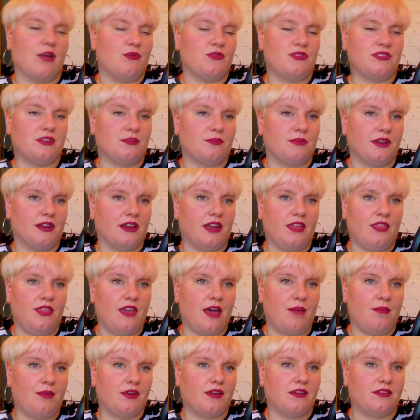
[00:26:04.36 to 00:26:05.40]
with someone like
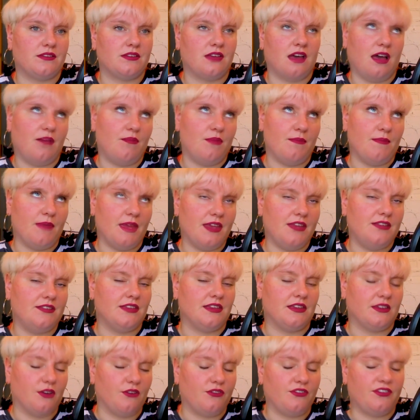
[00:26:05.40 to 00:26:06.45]
that because I'm
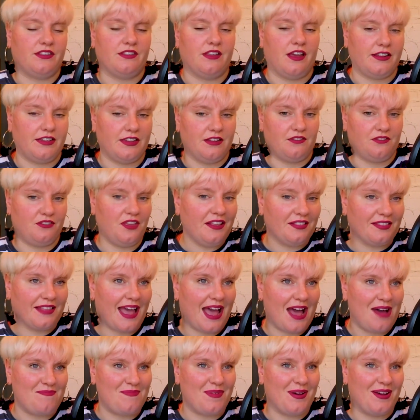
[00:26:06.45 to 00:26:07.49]
amazing. Obviously, I didn't think
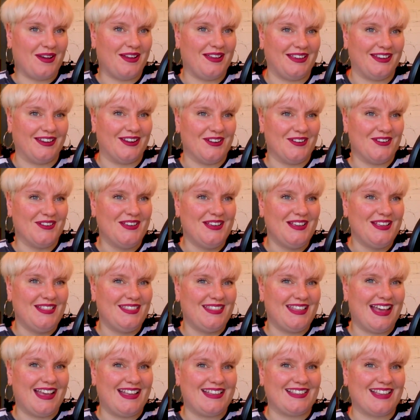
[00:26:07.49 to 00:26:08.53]
that, but, you know,
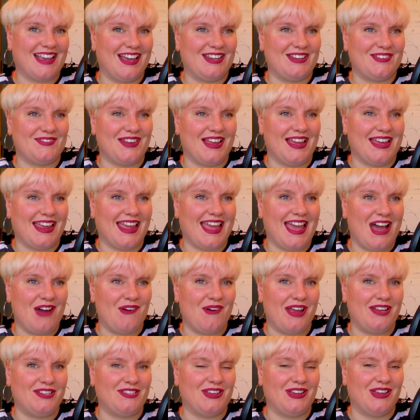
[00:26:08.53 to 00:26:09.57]
that's kind of like
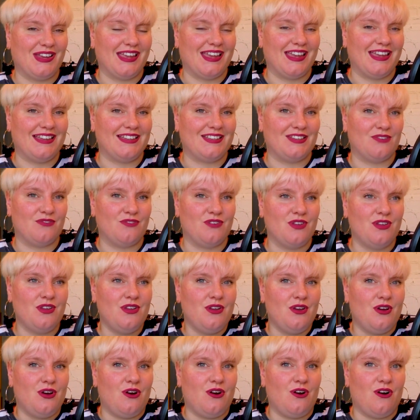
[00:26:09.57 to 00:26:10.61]
how I took it
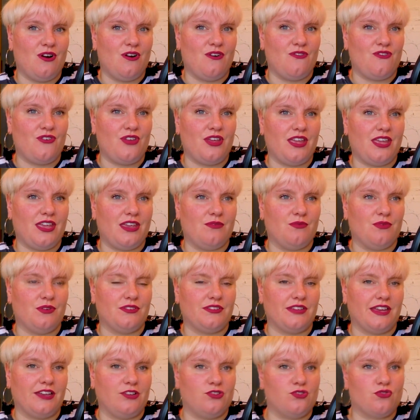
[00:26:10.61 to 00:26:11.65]
of he
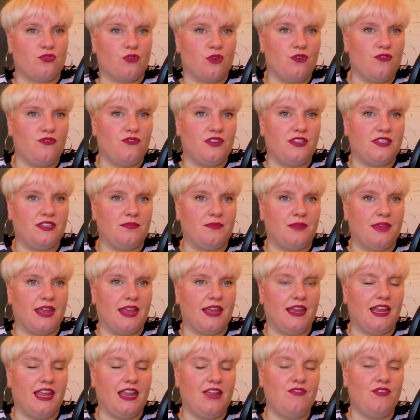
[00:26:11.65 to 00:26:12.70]
was a trophy to me.
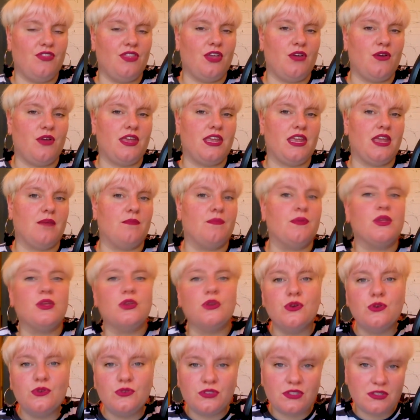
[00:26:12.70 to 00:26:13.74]
And even though he
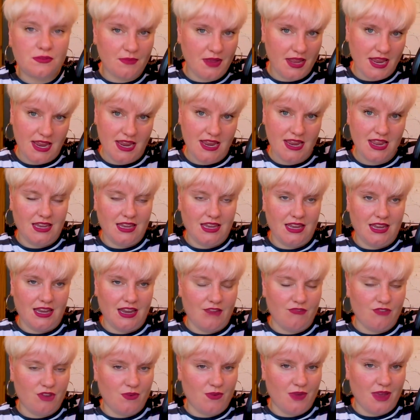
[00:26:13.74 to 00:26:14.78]
abused me in
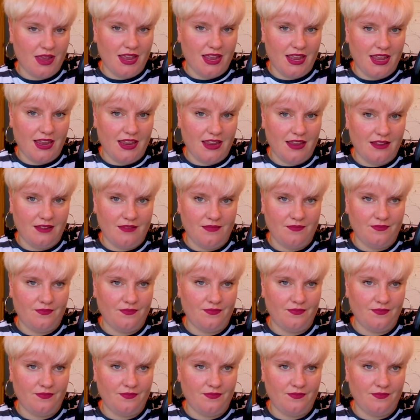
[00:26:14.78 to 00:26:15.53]
every way,